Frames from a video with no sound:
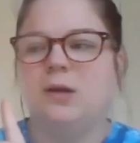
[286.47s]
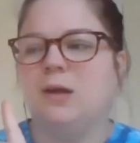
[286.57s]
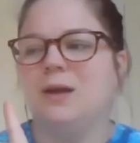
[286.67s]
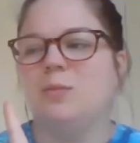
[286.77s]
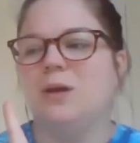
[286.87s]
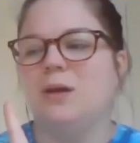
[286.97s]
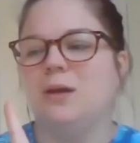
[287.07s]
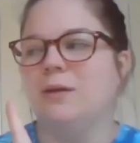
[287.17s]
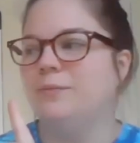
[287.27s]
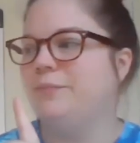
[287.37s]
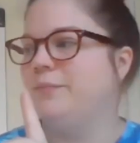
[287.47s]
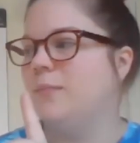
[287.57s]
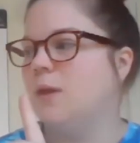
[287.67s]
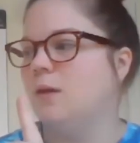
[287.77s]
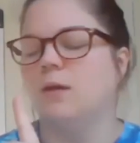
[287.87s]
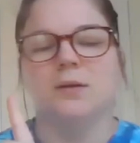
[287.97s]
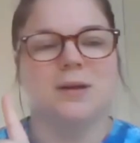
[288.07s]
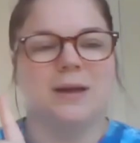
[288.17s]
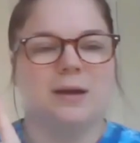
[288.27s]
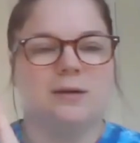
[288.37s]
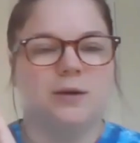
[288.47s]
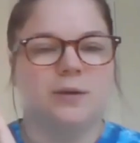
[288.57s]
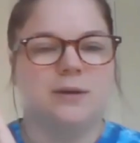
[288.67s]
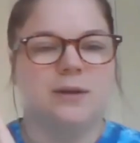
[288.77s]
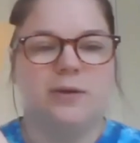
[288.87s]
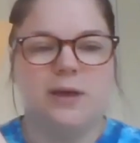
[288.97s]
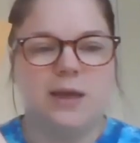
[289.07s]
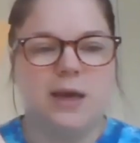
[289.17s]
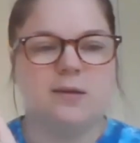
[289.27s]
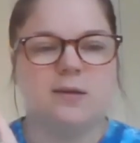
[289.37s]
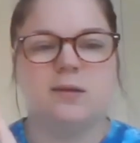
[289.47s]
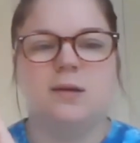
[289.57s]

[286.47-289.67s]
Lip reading: It could be, like, I don't know, a DVD case.